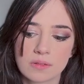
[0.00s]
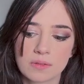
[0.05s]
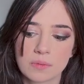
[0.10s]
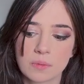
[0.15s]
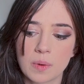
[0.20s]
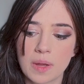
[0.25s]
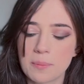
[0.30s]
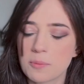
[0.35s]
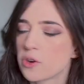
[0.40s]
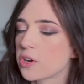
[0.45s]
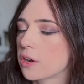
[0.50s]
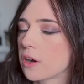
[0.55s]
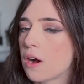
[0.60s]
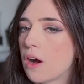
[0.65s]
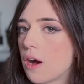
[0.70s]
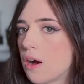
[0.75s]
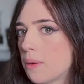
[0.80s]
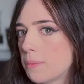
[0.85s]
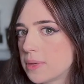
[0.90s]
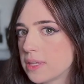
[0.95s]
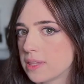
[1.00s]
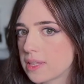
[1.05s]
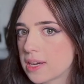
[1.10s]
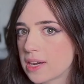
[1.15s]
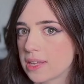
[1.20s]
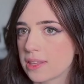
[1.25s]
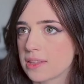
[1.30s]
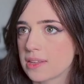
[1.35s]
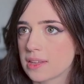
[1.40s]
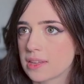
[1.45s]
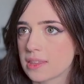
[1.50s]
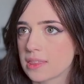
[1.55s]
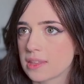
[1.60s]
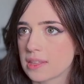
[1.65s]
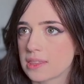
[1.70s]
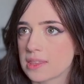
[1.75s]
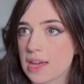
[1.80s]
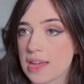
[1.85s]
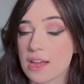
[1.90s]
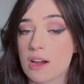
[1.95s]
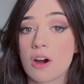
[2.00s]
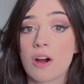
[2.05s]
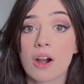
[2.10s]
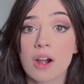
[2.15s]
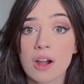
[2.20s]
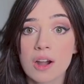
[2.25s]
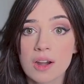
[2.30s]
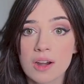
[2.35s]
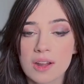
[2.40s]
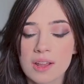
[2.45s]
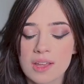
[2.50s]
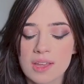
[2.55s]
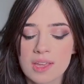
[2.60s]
way more common than I think that they are.